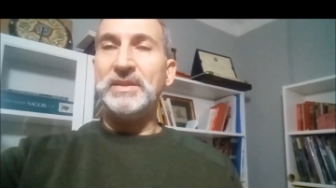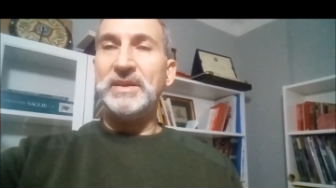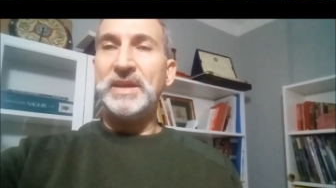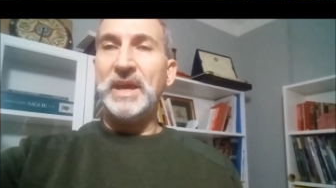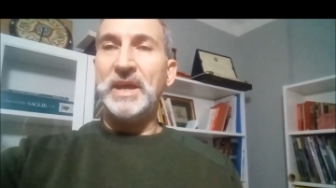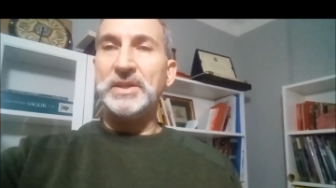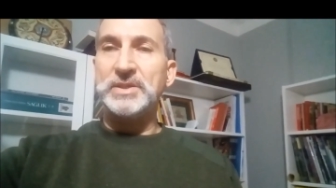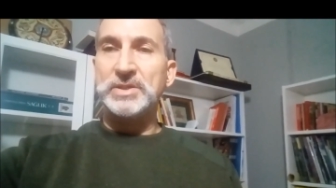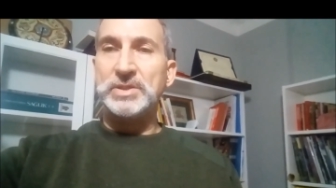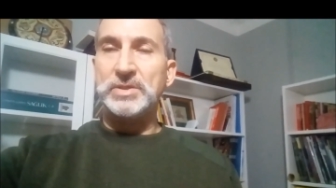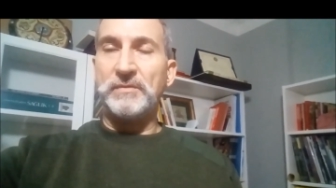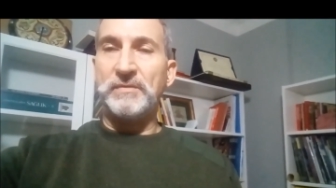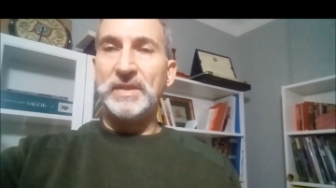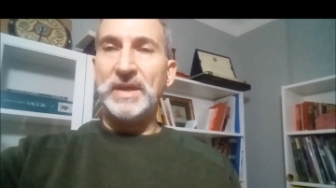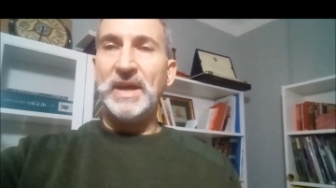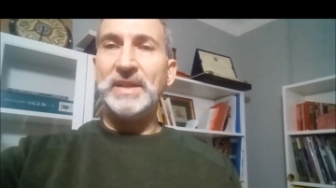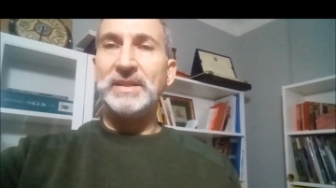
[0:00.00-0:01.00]
indicators
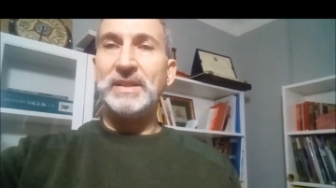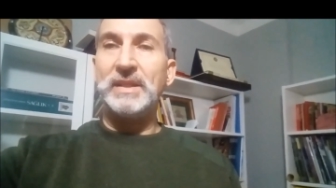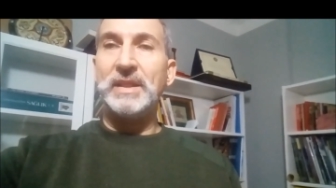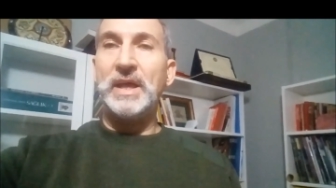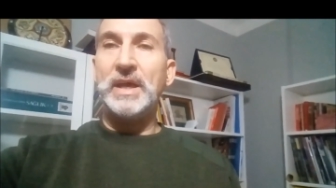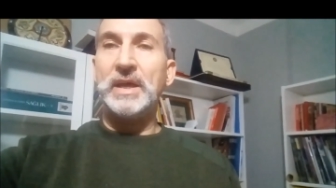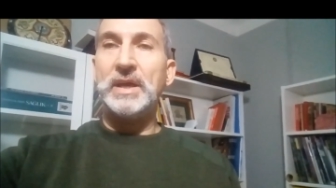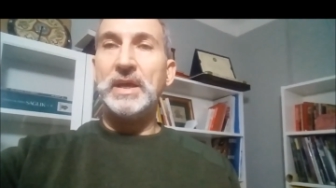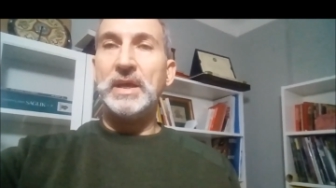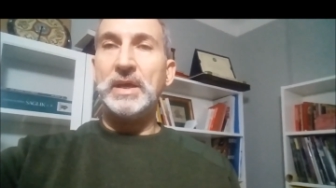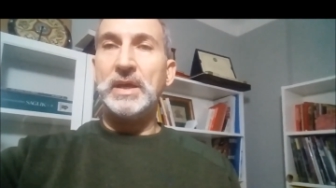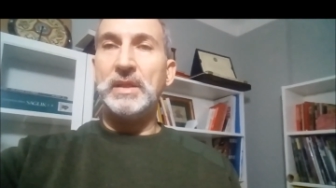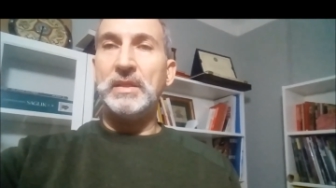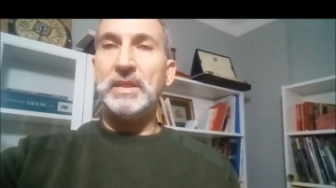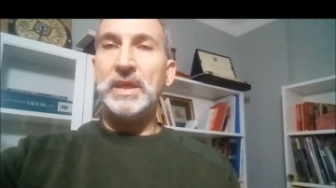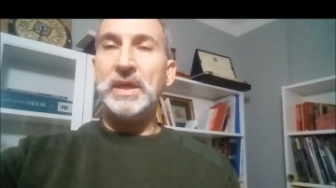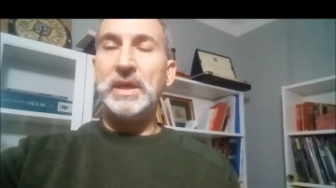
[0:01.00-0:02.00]
of that, like
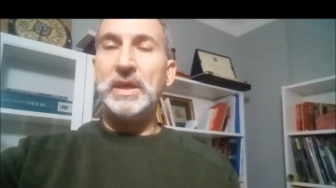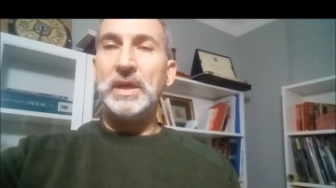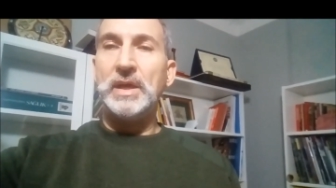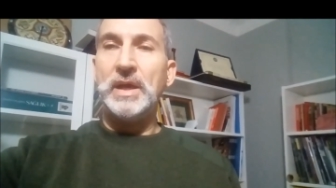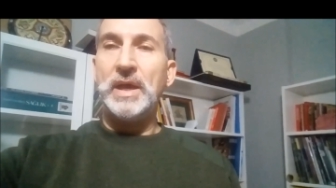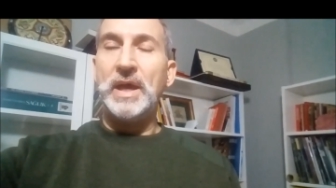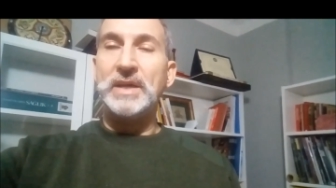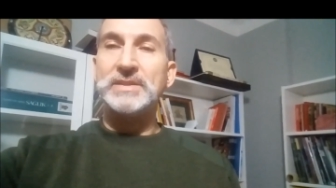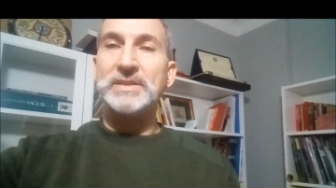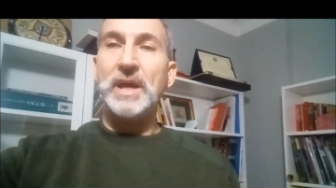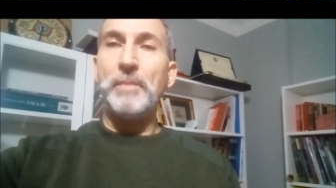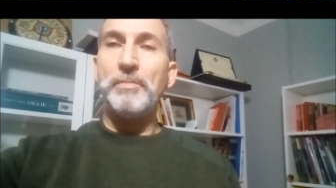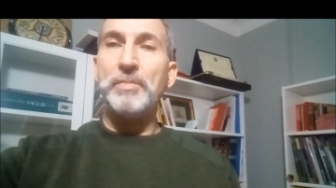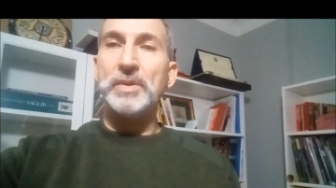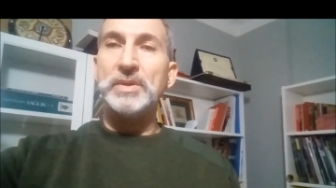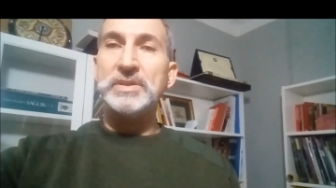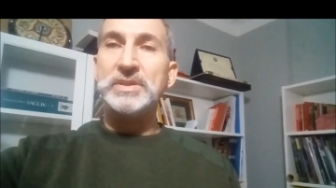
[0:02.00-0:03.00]
the
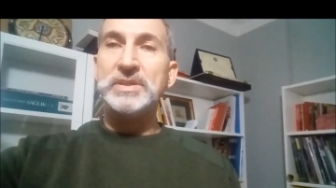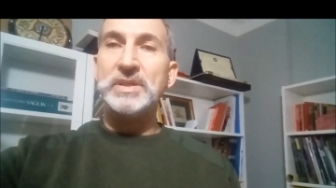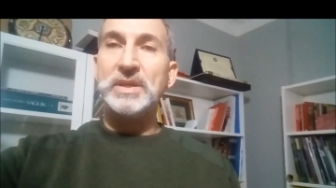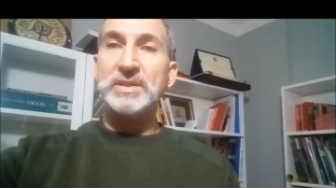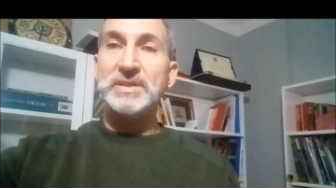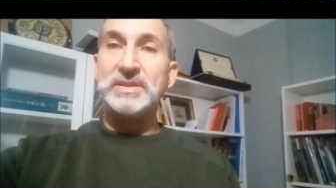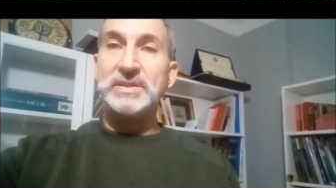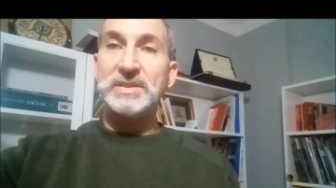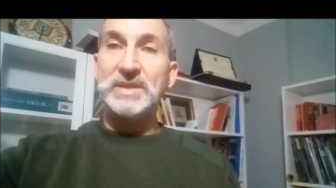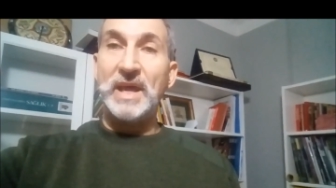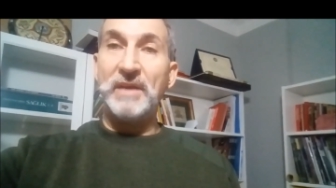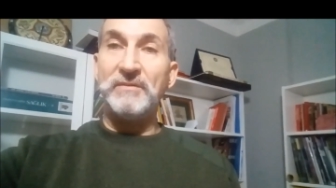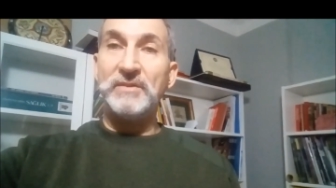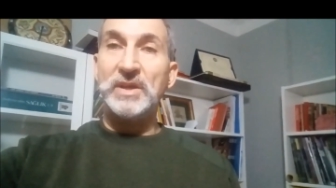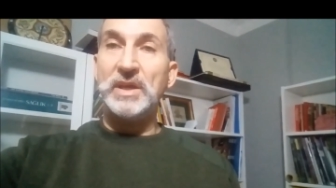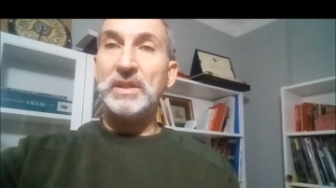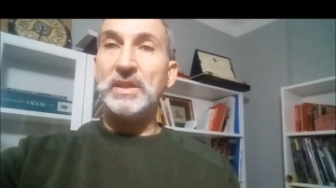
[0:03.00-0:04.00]
examples
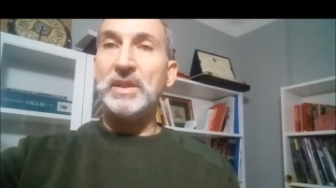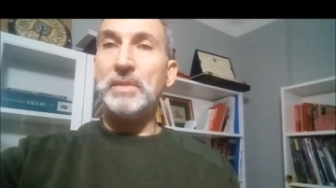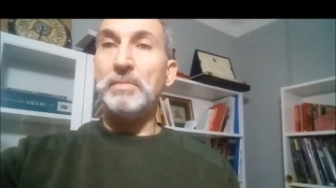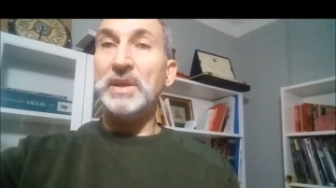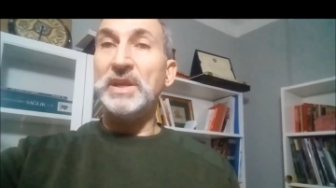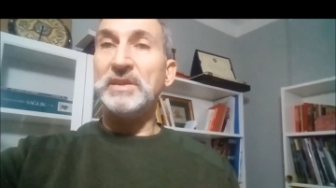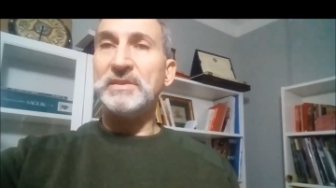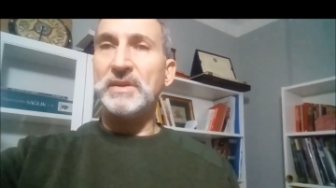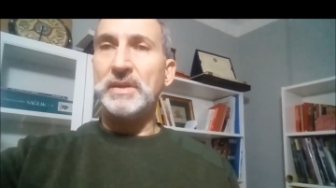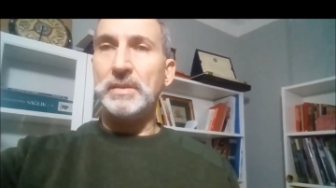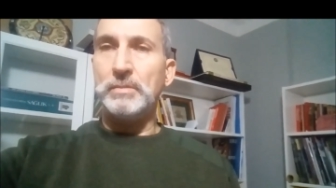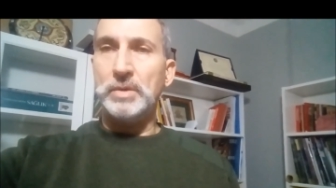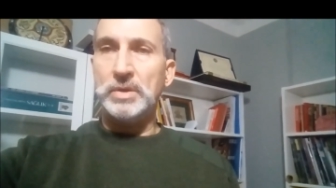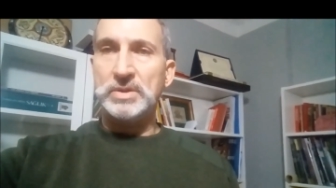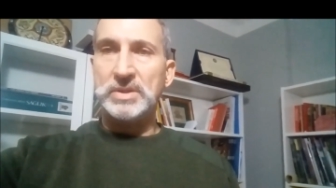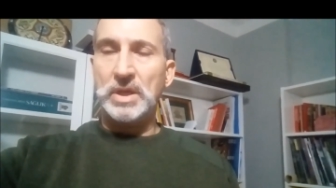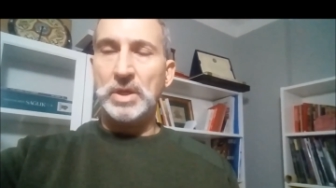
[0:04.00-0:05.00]
saved in the
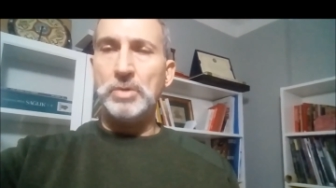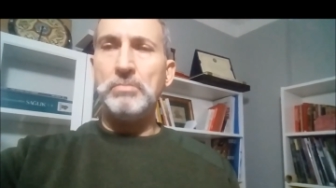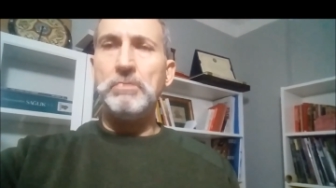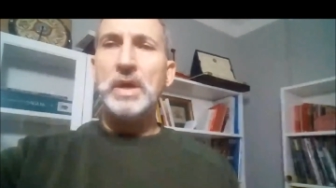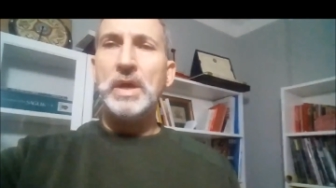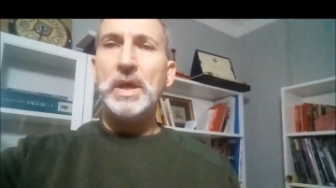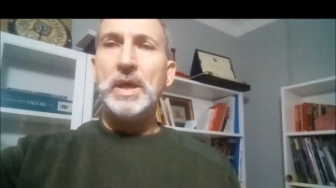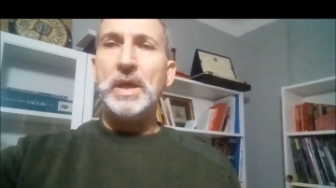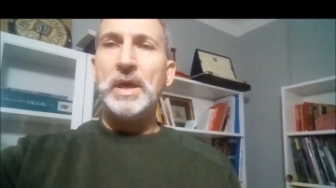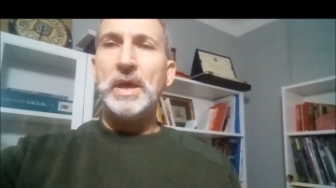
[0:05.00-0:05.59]
military museum.